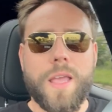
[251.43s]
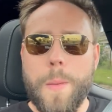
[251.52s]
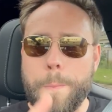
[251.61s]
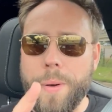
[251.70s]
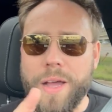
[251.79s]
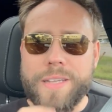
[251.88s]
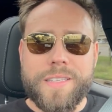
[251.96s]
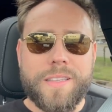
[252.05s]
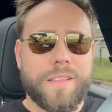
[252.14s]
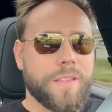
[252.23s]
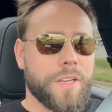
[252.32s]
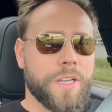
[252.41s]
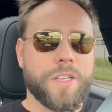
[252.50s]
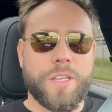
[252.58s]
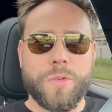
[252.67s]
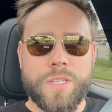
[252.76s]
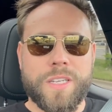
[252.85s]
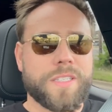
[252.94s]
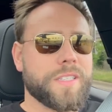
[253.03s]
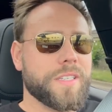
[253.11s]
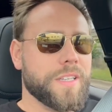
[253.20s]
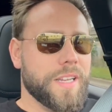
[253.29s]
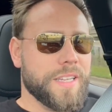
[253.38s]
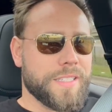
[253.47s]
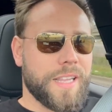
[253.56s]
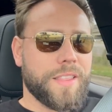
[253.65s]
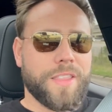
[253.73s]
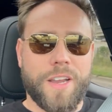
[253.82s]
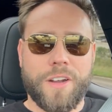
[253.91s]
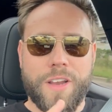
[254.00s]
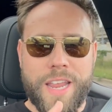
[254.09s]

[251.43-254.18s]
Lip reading: But the good news is that there